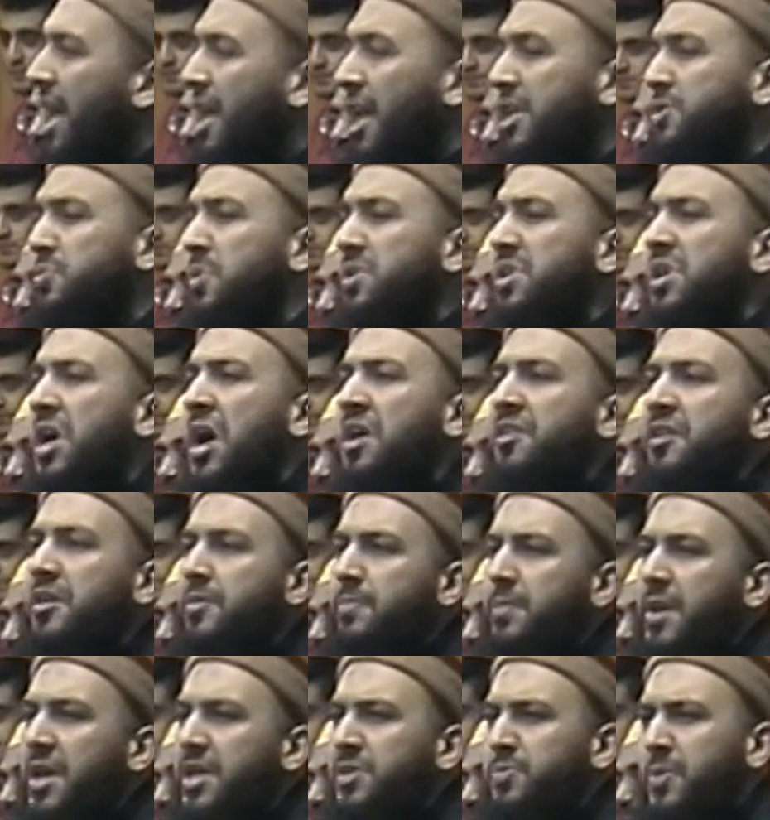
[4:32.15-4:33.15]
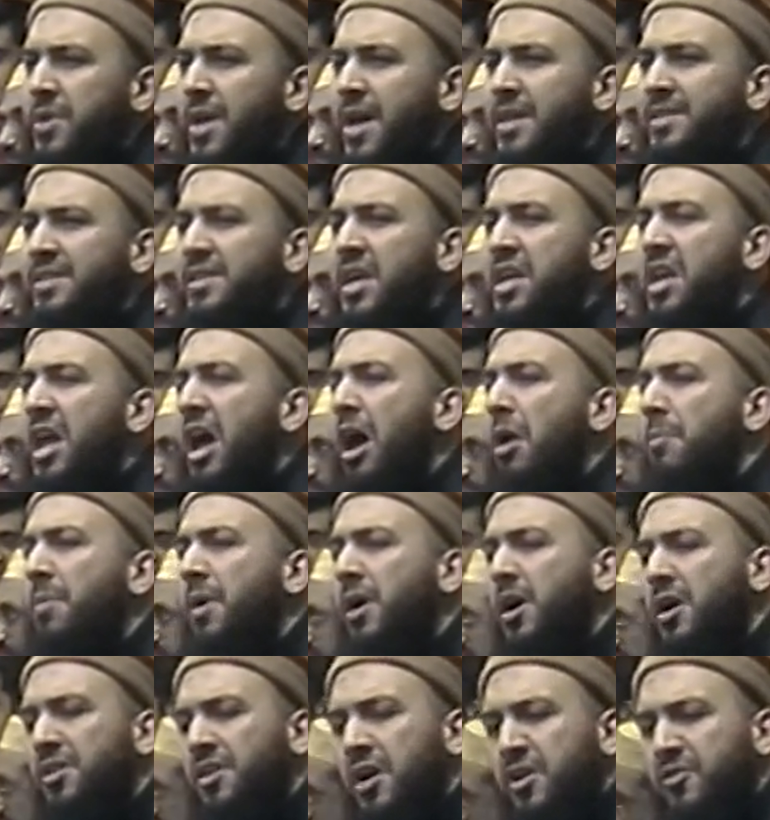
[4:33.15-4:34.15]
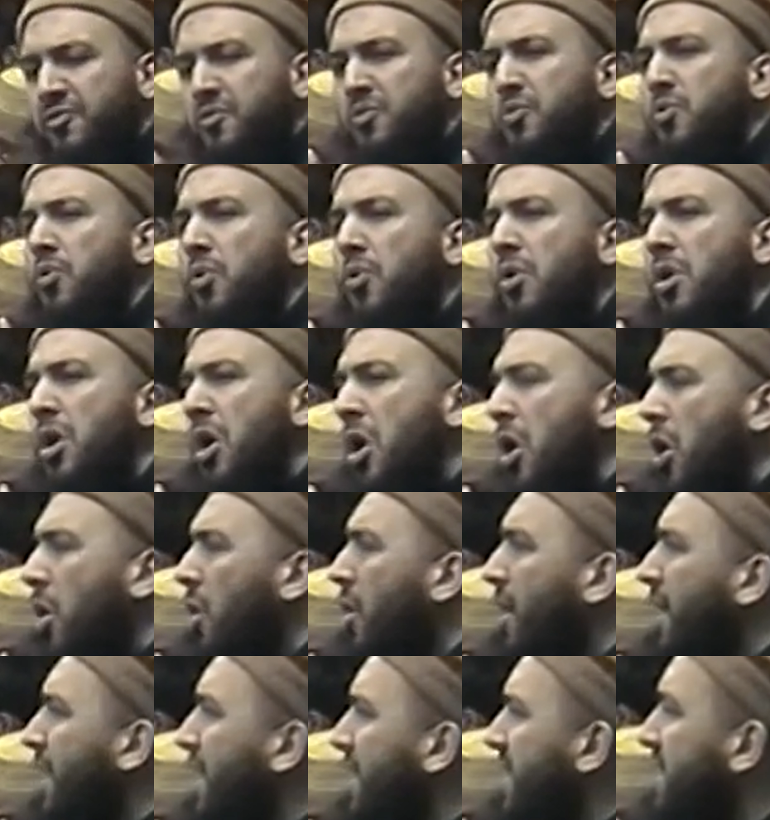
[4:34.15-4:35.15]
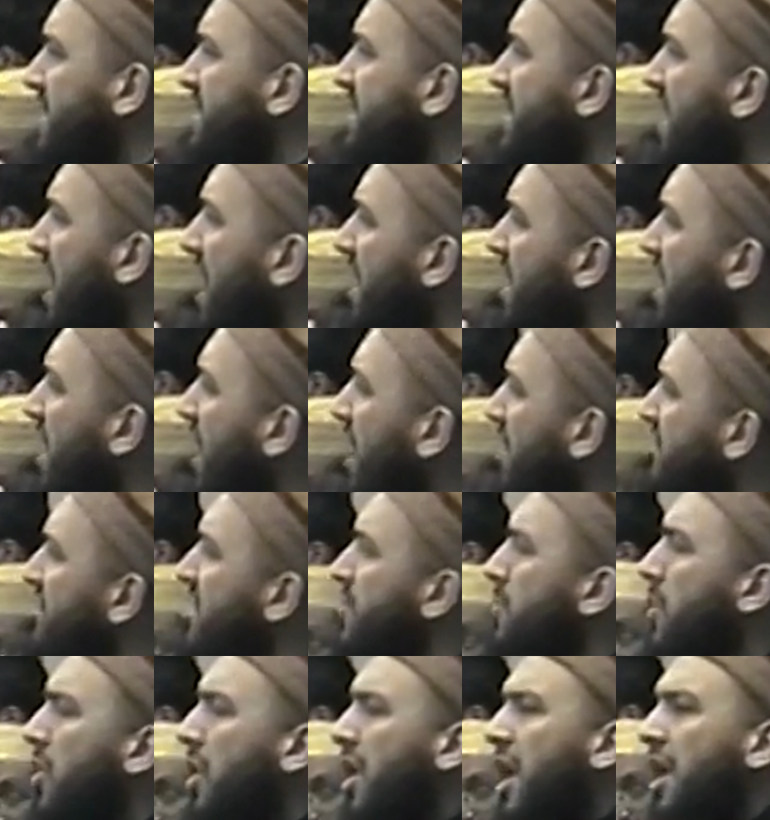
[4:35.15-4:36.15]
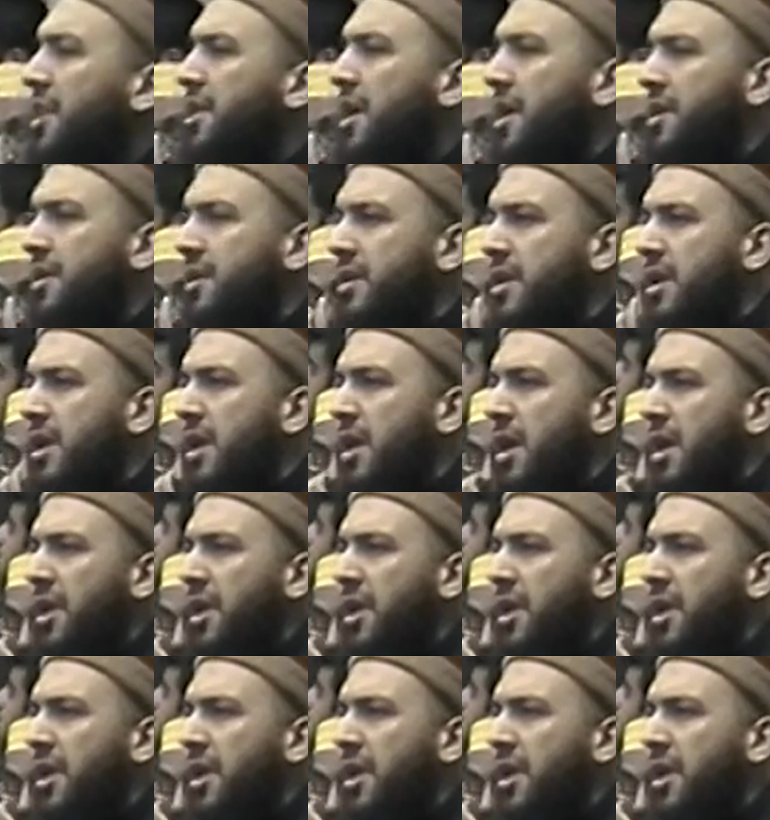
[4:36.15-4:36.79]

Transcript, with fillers: And that's what qadr means. When I say in Arabic qadartuhu, or he is yani azimul qadr,